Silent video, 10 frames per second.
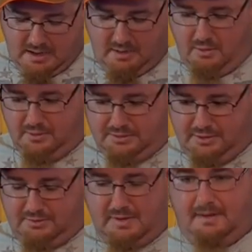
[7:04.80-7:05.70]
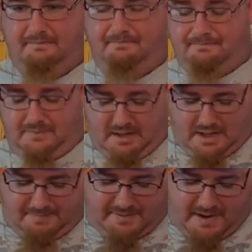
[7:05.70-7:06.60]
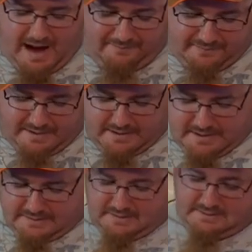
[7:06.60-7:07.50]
Ooh, excuse me. Uh, Beer Advocate gets a